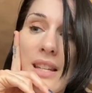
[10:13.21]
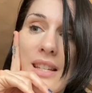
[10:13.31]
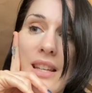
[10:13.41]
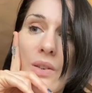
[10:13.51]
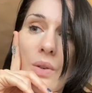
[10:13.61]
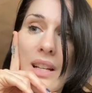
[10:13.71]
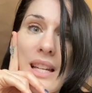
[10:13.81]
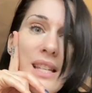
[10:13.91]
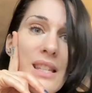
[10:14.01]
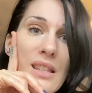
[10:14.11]
until at
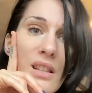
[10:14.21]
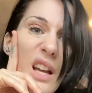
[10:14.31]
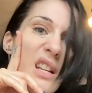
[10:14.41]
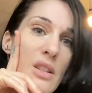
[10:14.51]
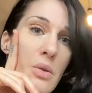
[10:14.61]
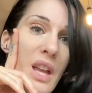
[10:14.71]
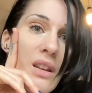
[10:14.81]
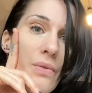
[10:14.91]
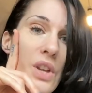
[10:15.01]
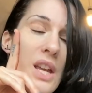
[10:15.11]
least like till the
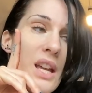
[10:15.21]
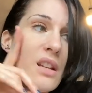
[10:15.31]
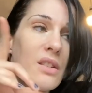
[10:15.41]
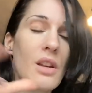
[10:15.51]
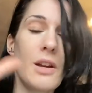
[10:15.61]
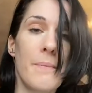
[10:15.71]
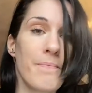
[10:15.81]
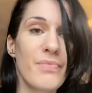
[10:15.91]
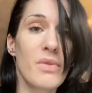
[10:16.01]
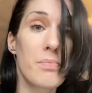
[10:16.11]
end of the year. So
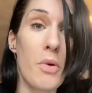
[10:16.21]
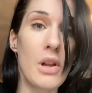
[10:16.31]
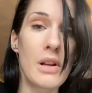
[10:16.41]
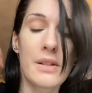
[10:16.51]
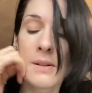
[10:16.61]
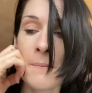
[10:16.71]
bollocks.